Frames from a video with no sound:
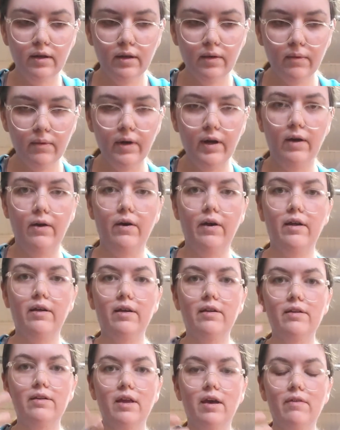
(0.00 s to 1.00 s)
Wow, I
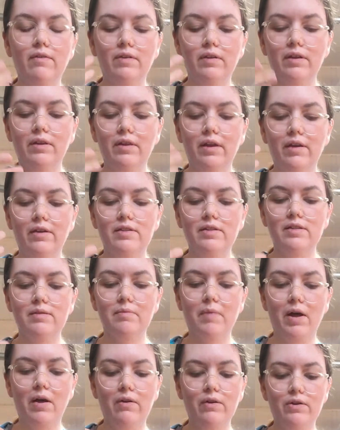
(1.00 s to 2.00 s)
could definitely like
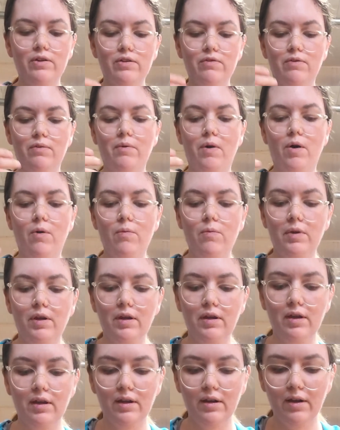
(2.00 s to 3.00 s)
smell just from
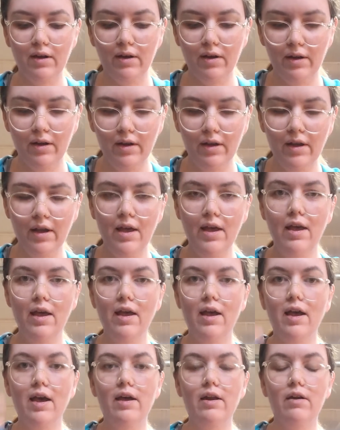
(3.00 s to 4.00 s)
opening it
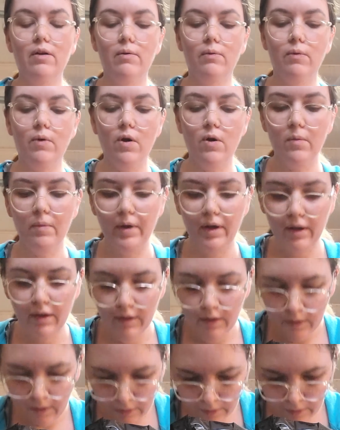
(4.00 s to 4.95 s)
an aroma.